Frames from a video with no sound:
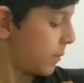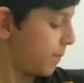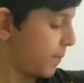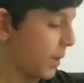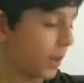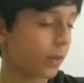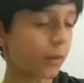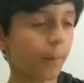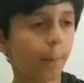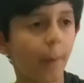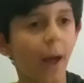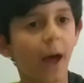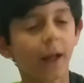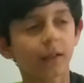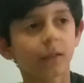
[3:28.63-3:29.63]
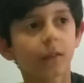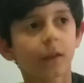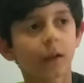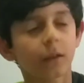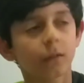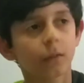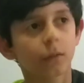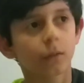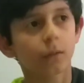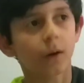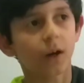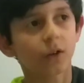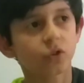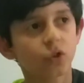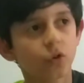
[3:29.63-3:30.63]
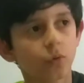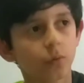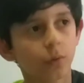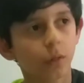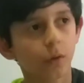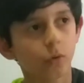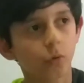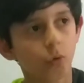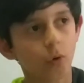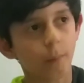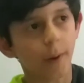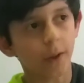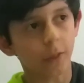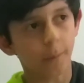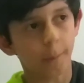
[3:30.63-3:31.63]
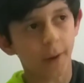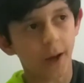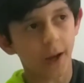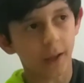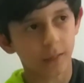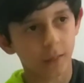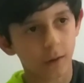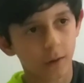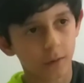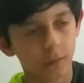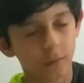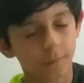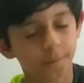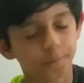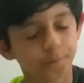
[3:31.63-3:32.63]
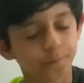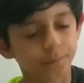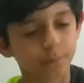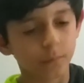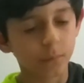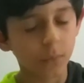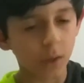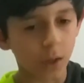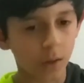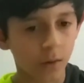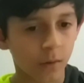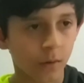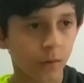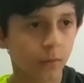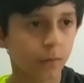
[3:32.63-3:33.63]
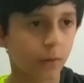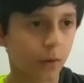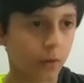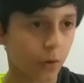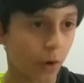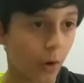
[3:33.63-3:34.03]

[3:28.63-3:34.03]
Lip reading: But the bad things, I should also talk about the bad things. The